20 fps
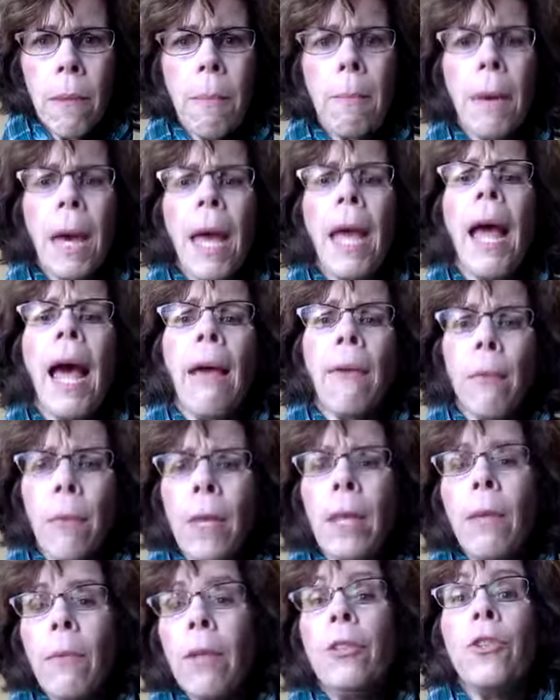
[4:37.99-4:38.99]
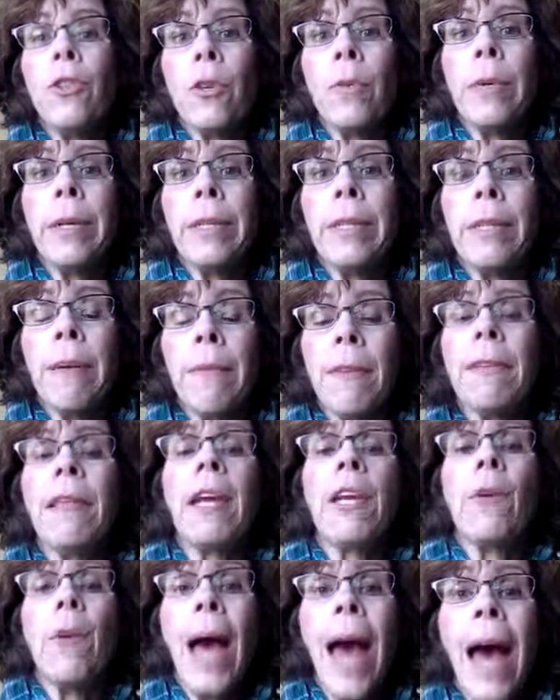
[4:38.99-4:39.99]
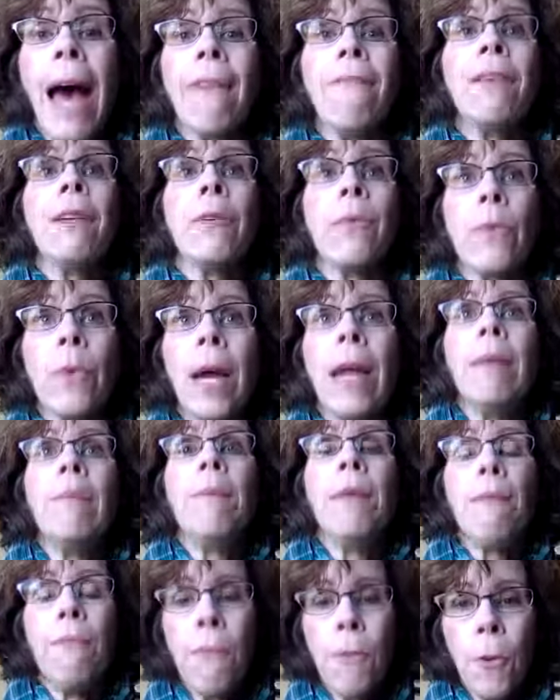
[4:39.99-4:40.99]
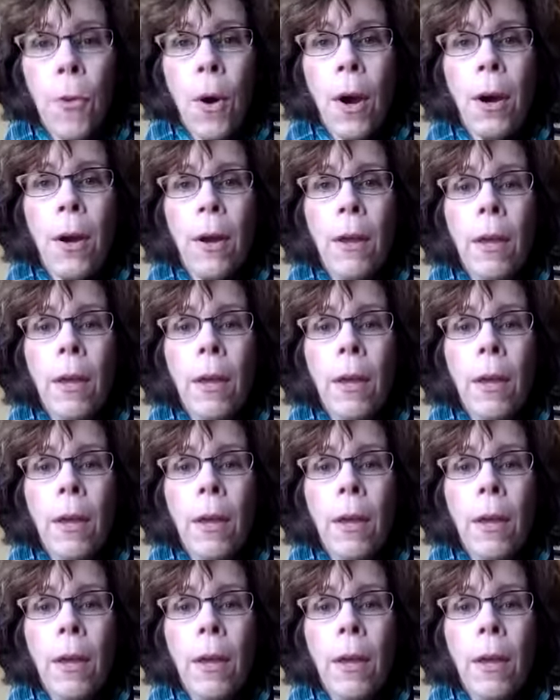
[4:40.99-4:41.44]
But I really want you to read something that you haven't read before,